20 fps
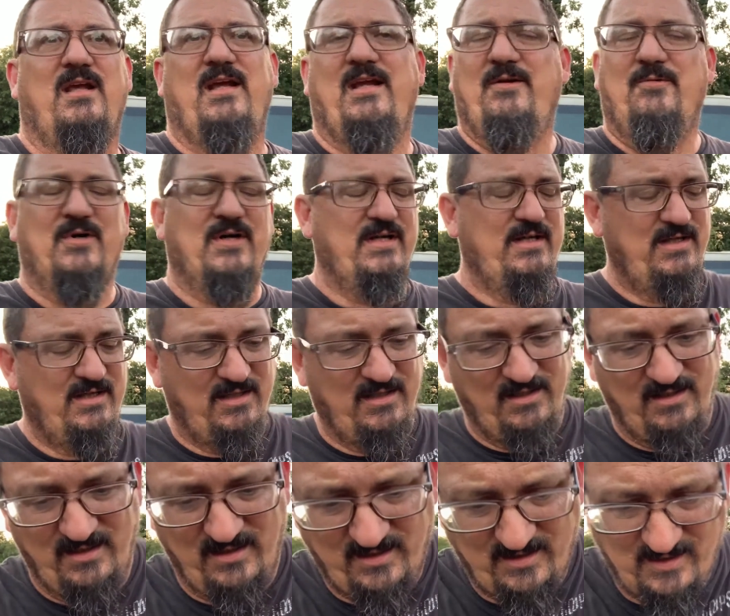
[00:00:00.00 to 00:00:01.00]
Anyway,
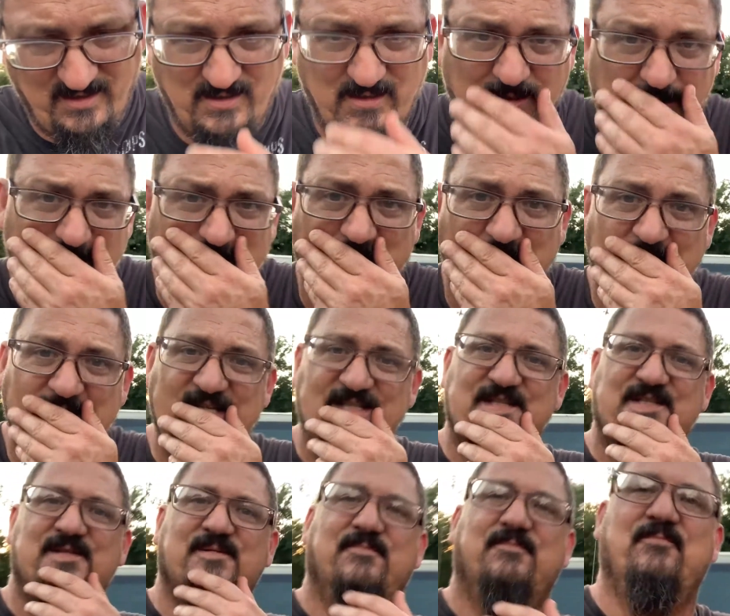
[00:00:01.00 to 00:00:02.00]

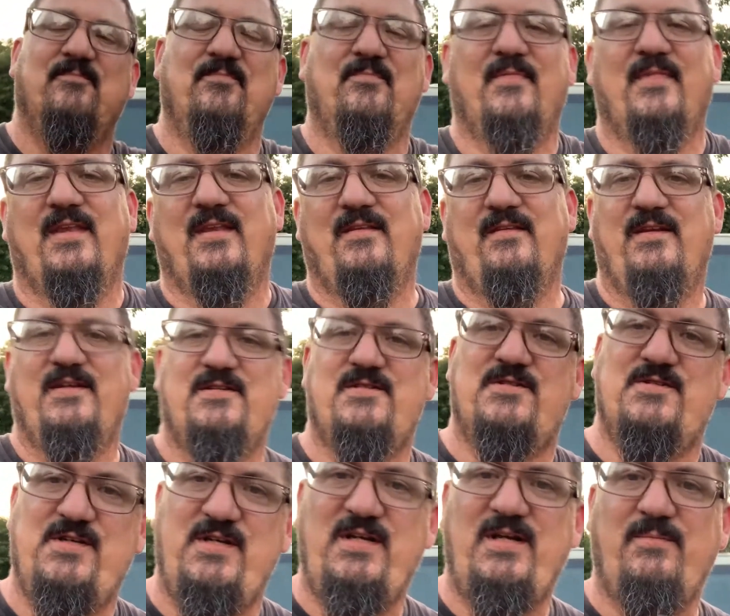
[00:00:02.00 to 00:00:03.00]
this
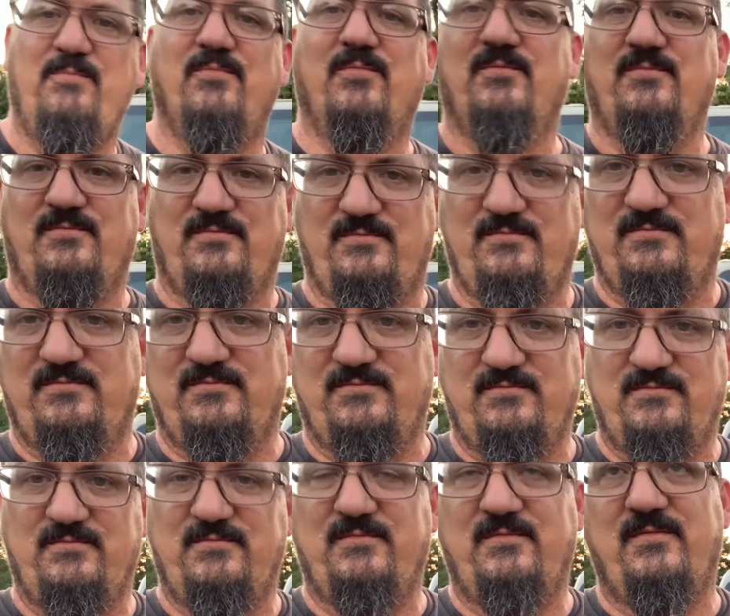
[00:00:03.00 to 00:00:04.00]
Jeep
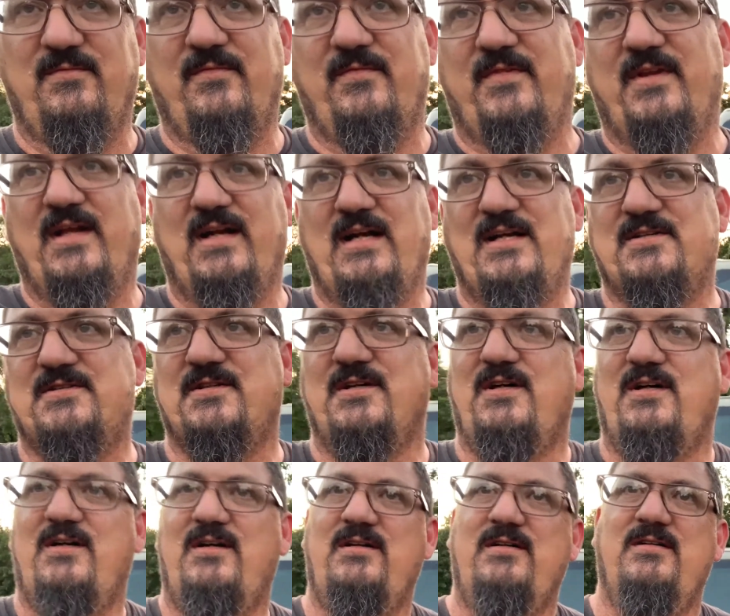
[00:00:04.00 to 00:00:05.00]
that I
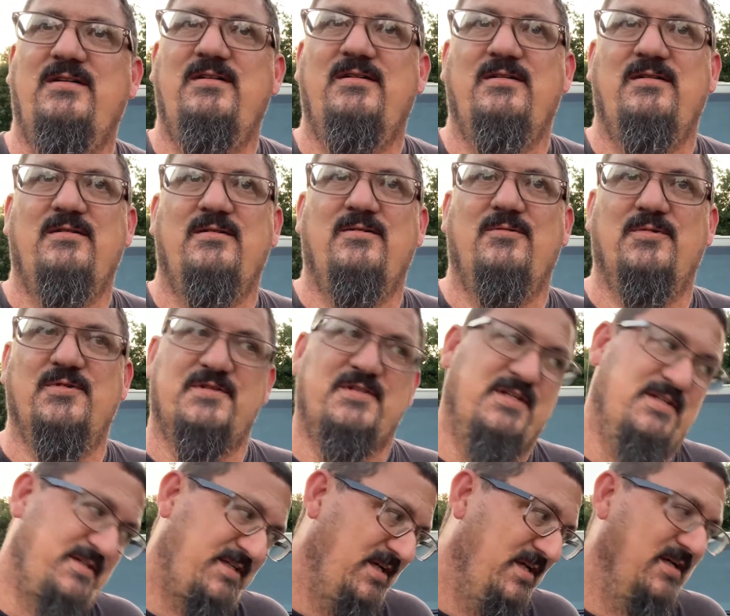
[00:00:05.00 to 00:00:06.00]
saw was
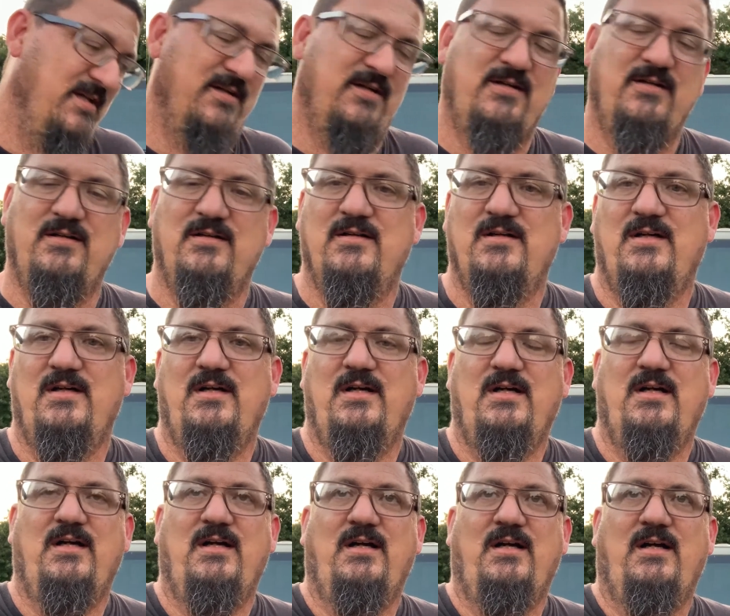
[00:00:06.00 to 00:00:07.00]
this color,
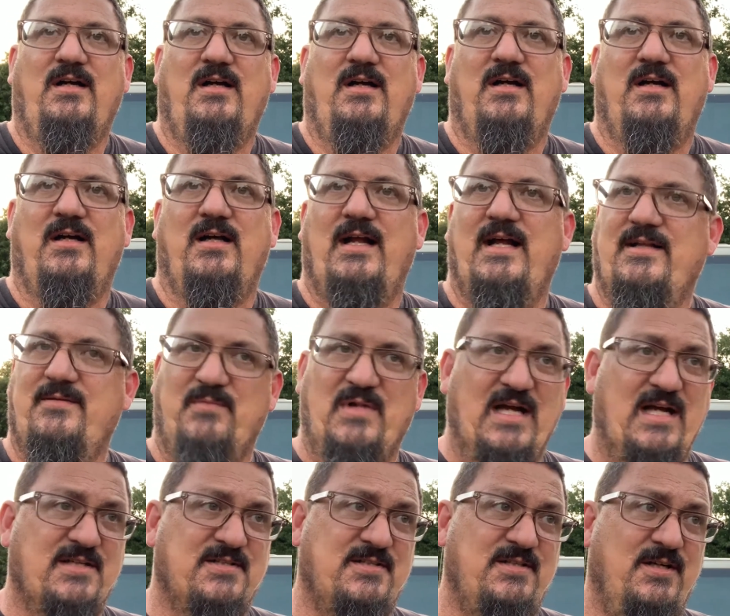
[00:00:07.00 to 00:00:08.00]
had
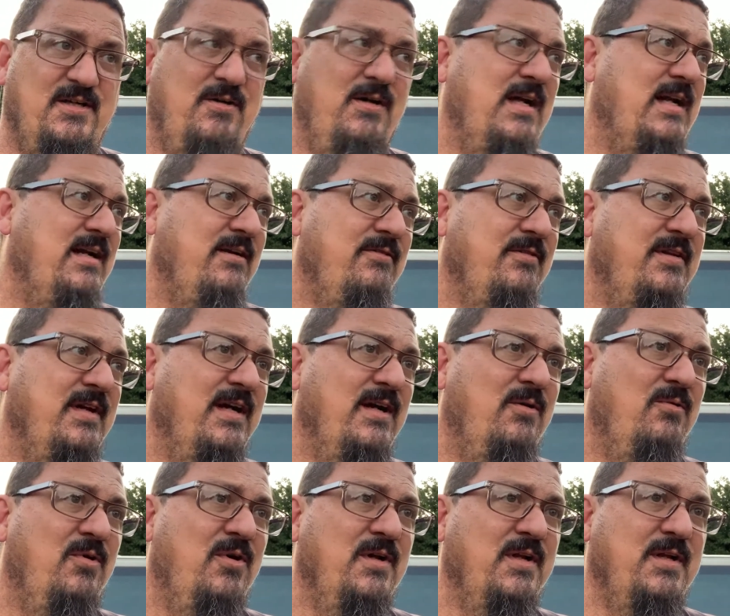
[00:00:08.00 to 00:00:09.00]
max tow, had
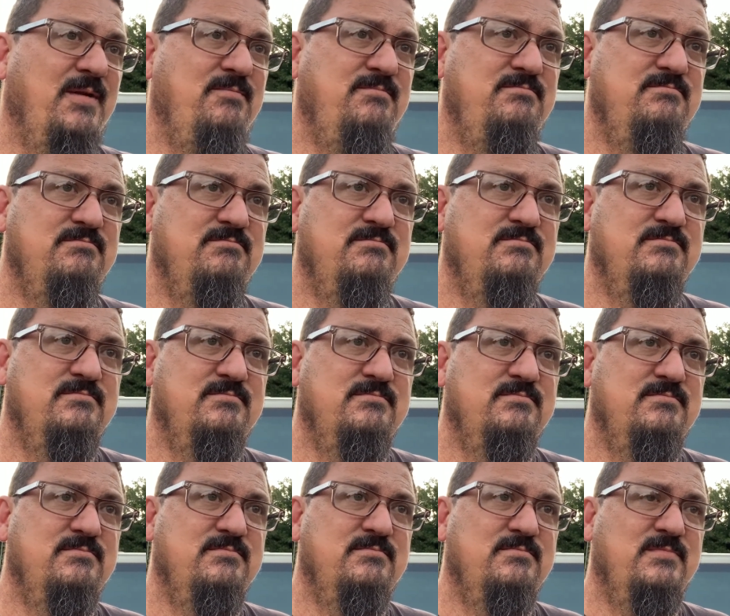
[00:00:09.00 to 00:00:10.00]
everything I wanted,
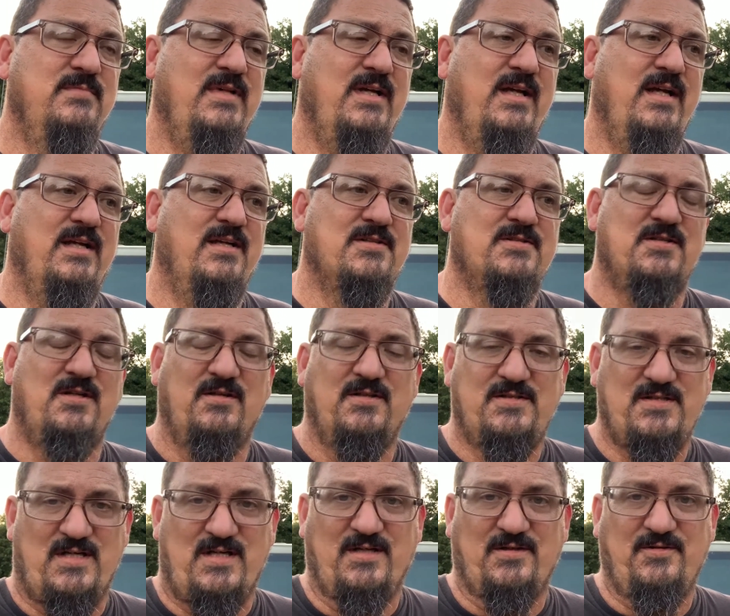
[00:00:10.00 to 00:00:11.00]
and I
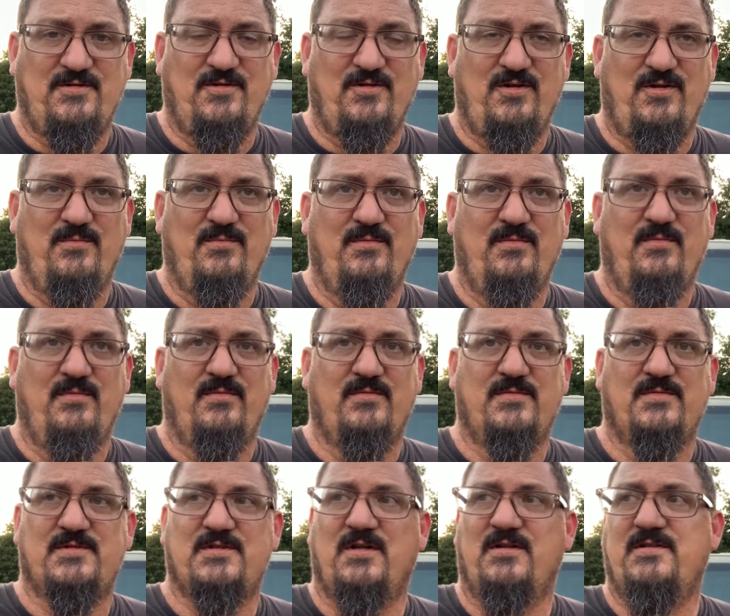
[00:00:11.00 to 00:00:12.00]
started talking to him,
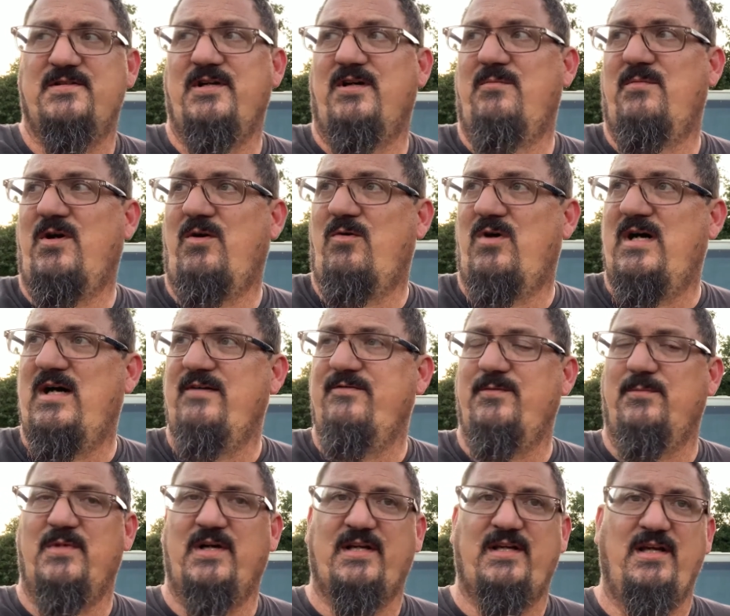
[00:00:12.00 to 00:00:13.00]
started telling my
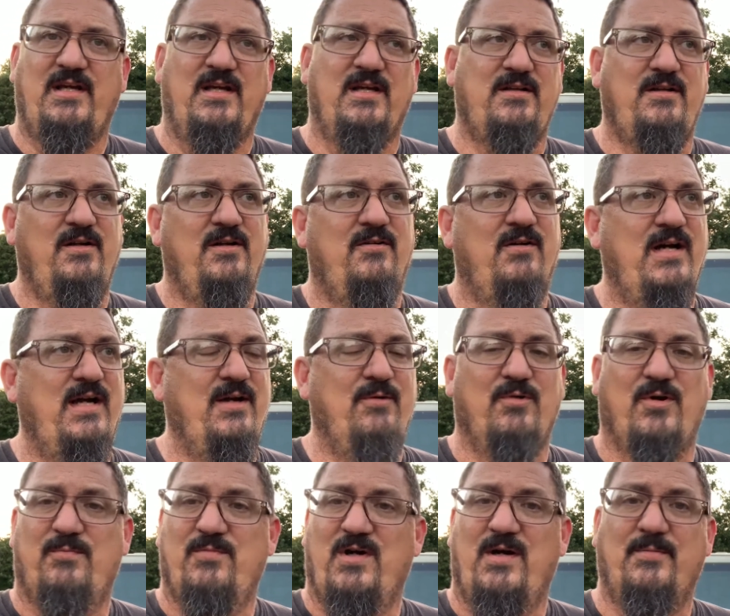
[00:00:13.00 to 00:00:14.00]
wife and my kid, hey,
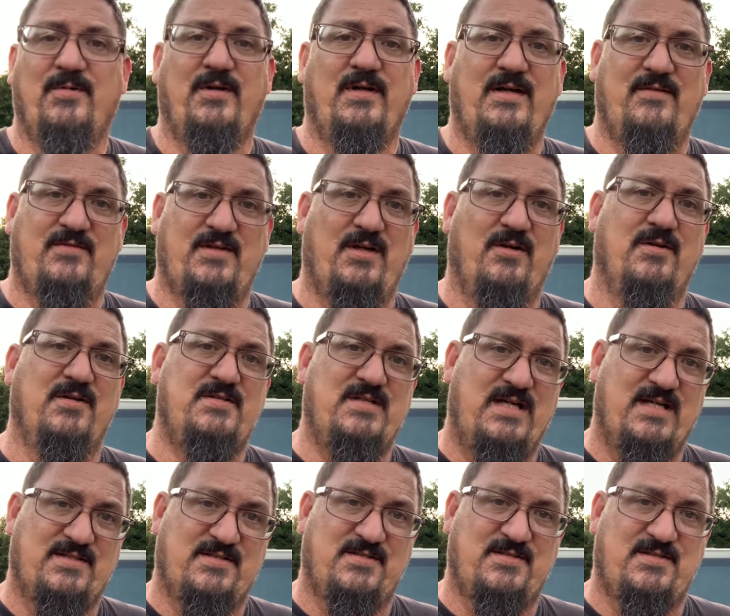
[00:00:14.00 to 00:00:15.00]
we're probably gonna have to go to
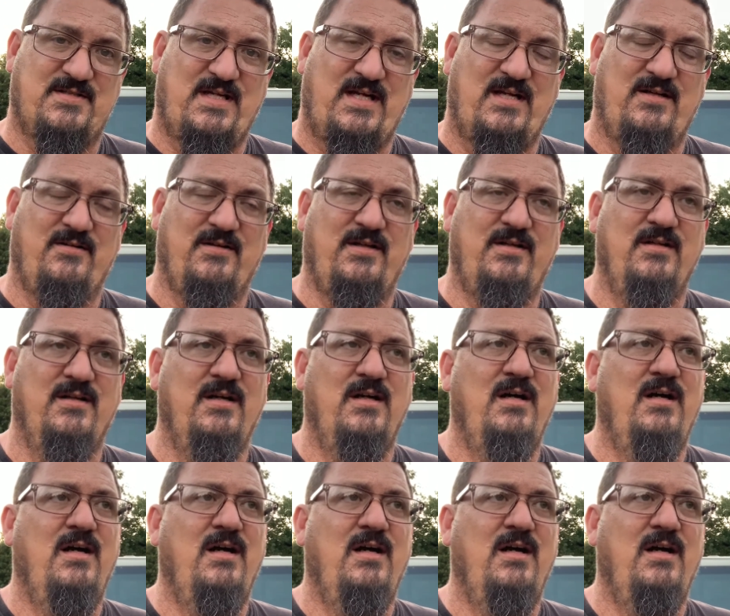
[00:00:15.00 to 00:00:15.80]
Texas Saturday.